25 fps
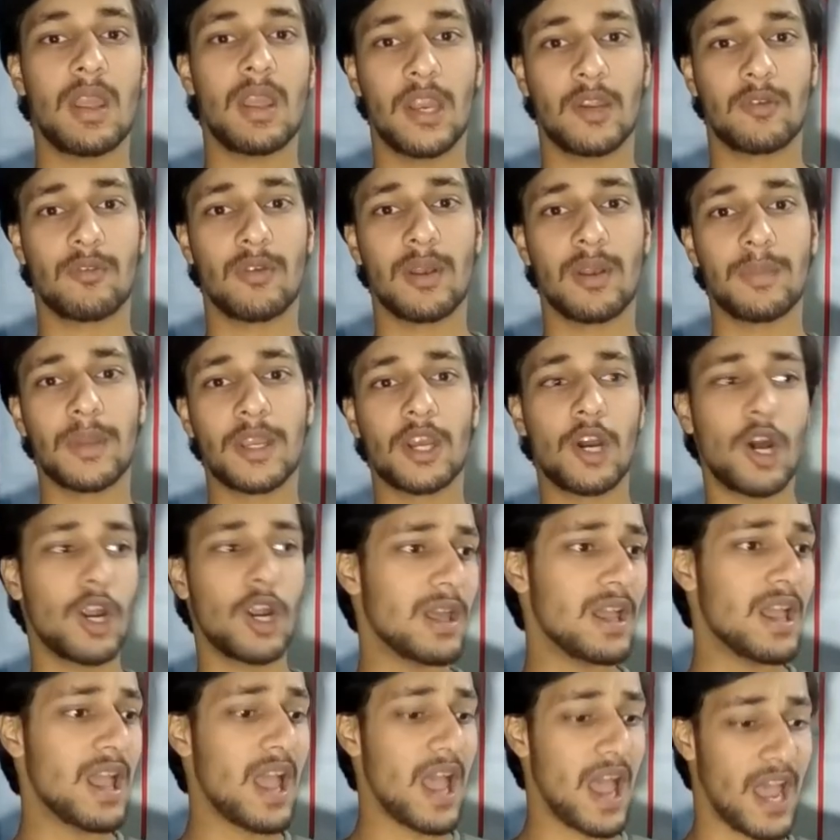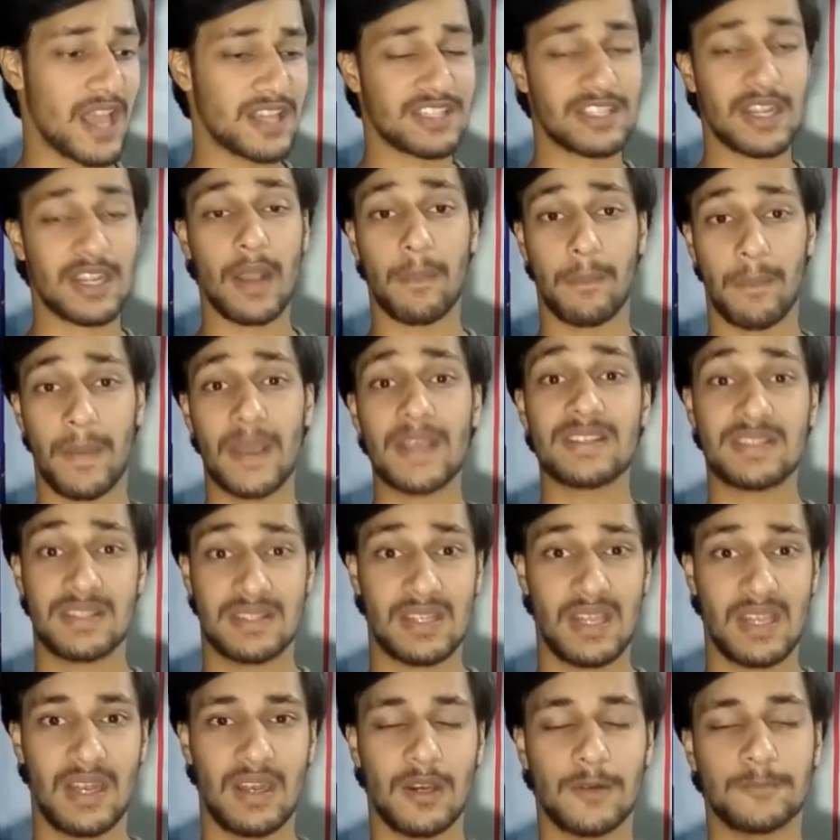It will be called hashtag
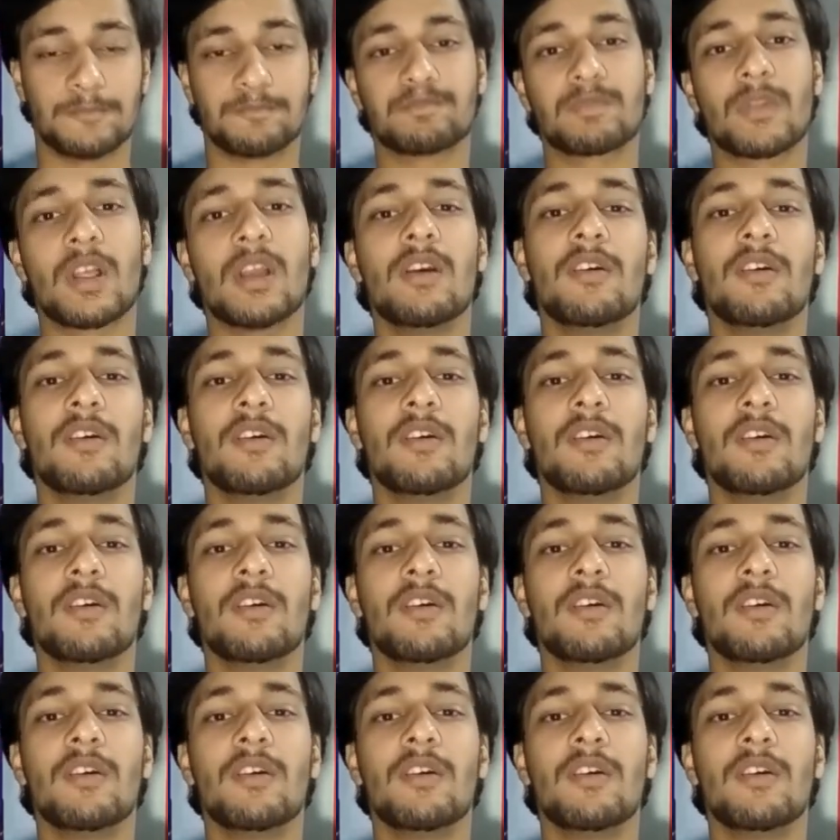bestseller,